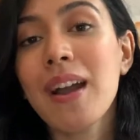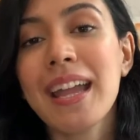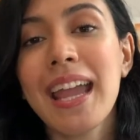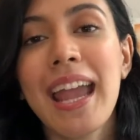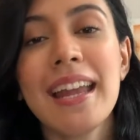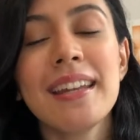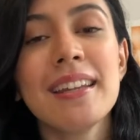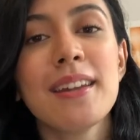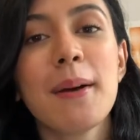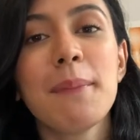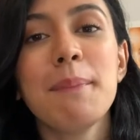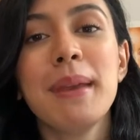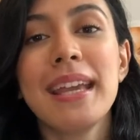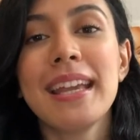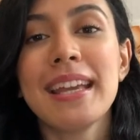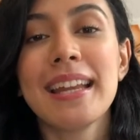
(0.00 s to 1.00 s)
I ended up
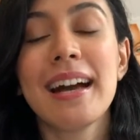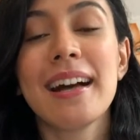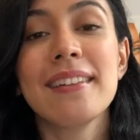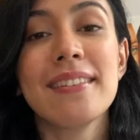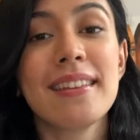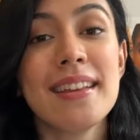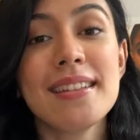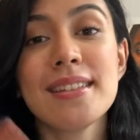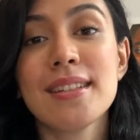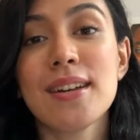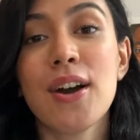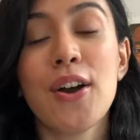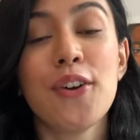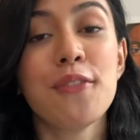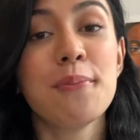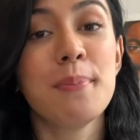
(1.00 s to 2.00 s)
making a list
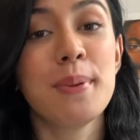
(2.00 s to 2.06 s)
of